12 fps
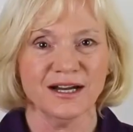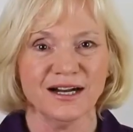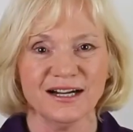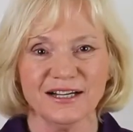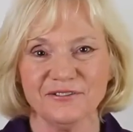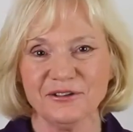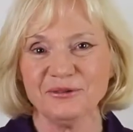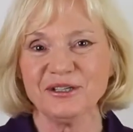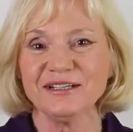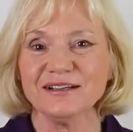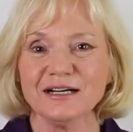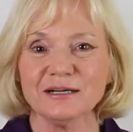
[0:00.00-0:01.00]
Hi
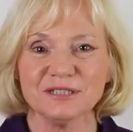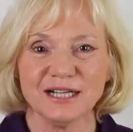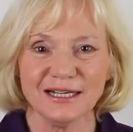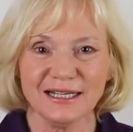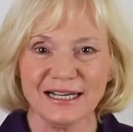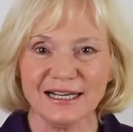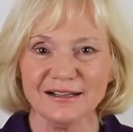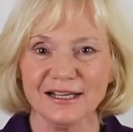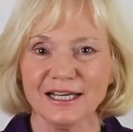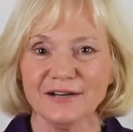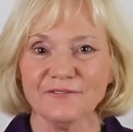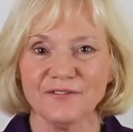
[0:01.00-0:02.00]
everyone, I'm Dot
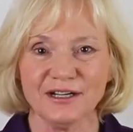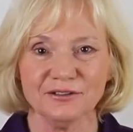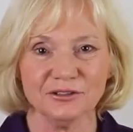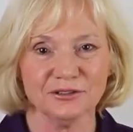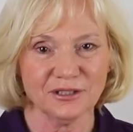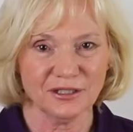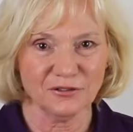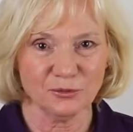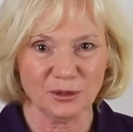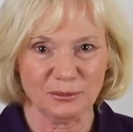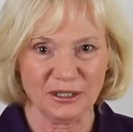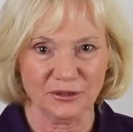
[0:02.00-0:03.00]
Callahan, founder of The
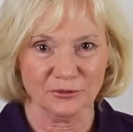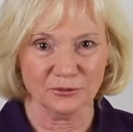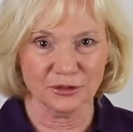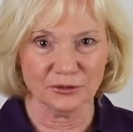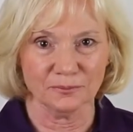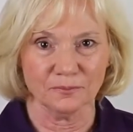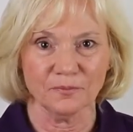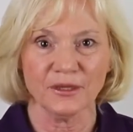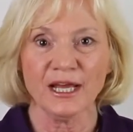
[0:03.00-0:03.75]
Woman in the Room.